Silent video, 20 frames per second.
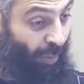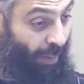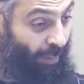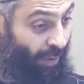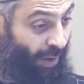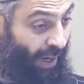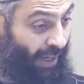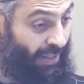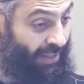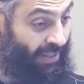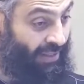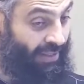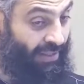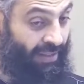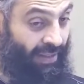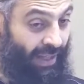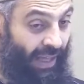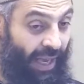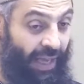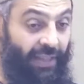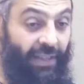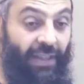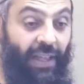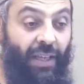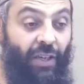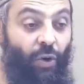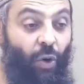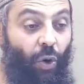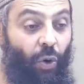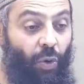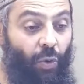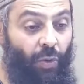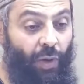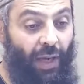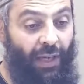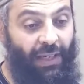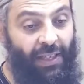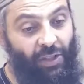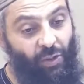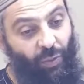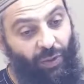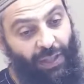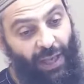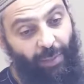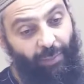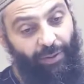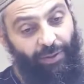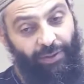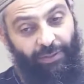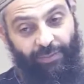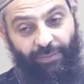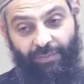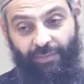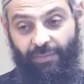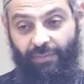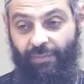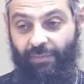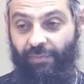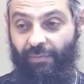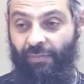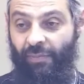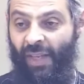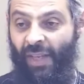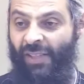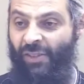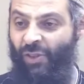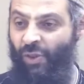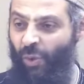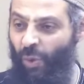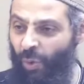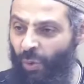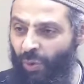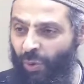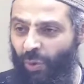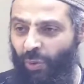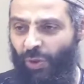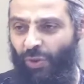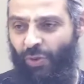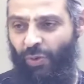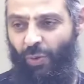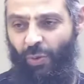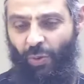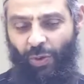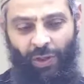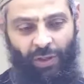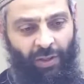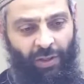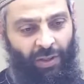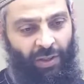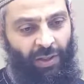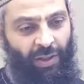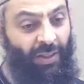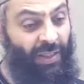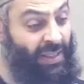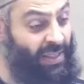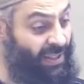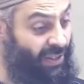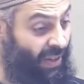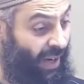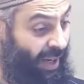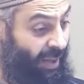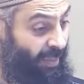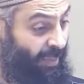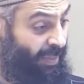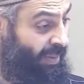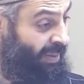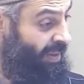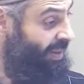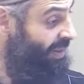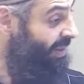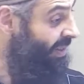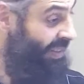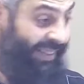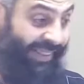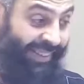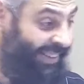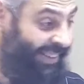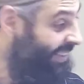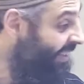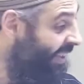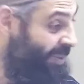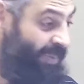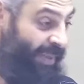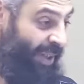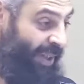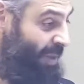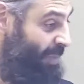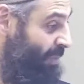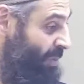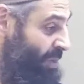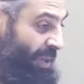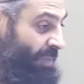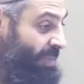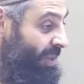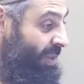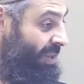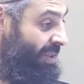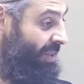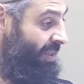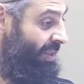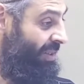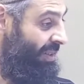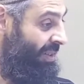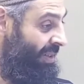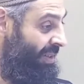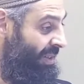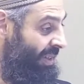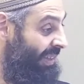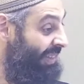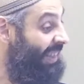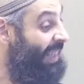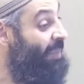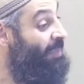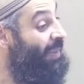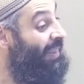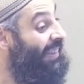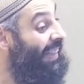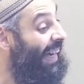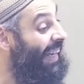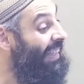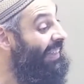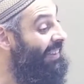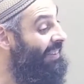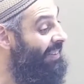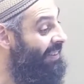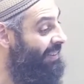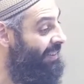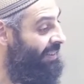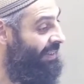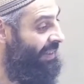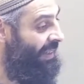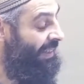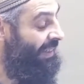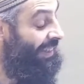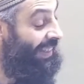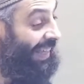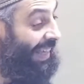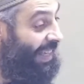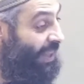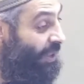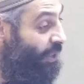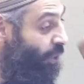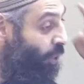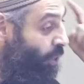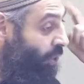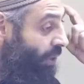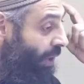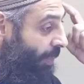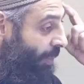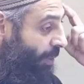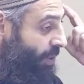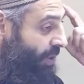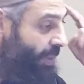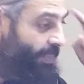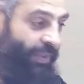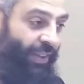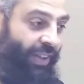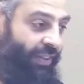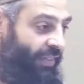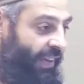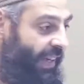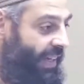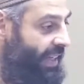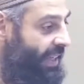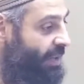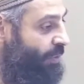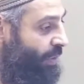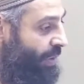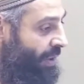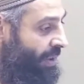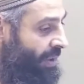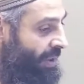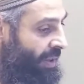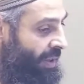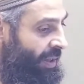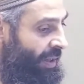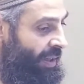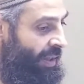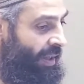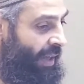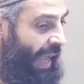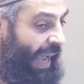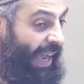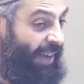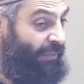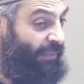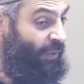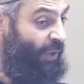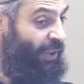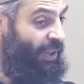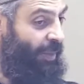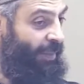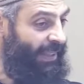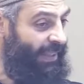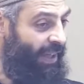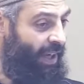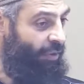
going to memorize and they go, and guess what happened? As you all know the story, this tribe did not become Muslims. They betrayed. They thought about something very evil. After the